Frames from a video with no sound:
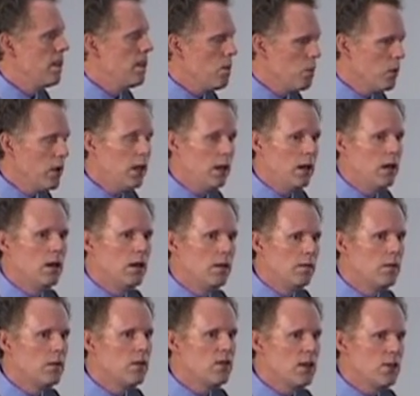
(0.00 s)
Really?
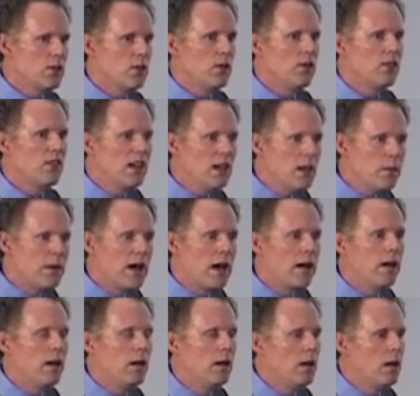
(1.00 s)
Seriously, think
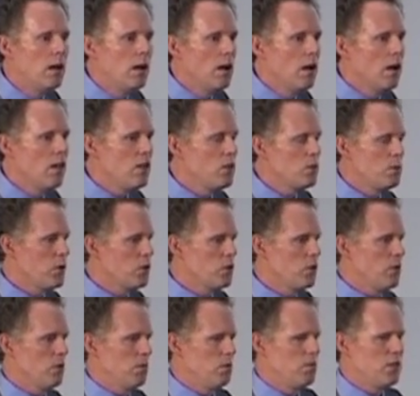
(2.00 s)
about it. Are they
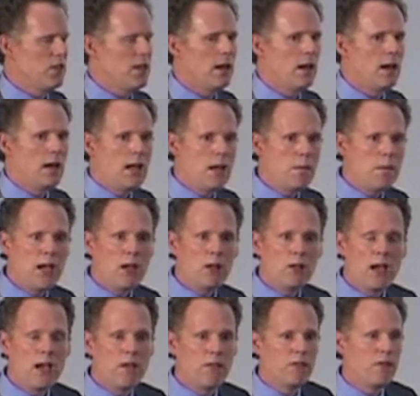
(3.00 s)
supposed to send an email,
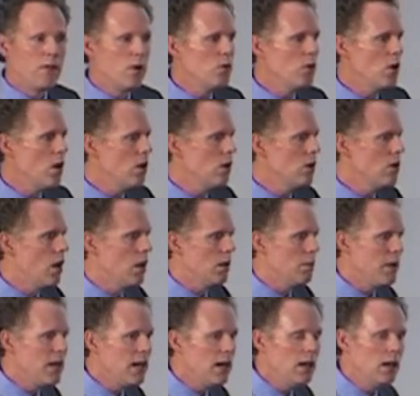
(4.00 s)
have a phone call, call a
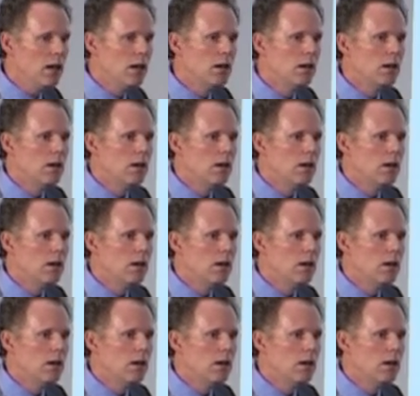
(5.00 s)
meeting,